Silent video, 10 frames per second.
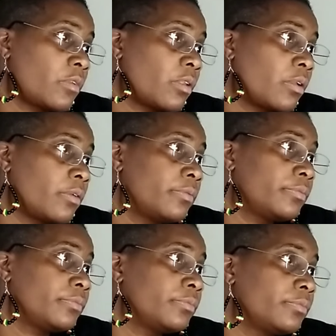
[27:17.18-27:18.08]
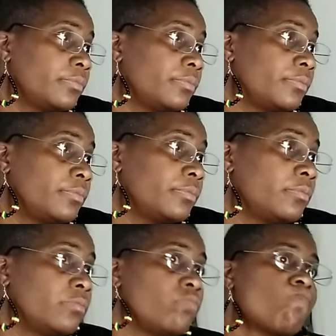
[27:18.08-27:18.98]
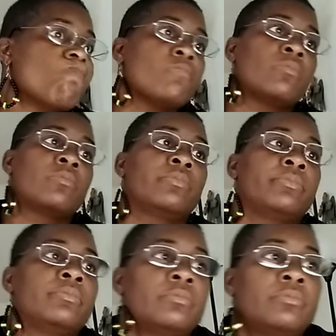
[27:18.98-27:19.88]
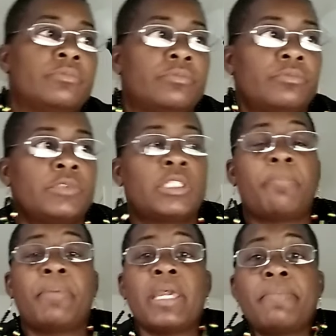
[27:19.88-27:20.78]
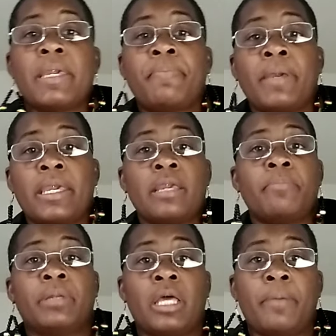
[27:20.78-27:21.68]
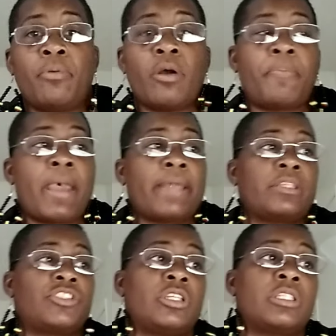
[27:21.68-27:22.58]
carefully remove shards of glass or other objects and then wash the site with soap and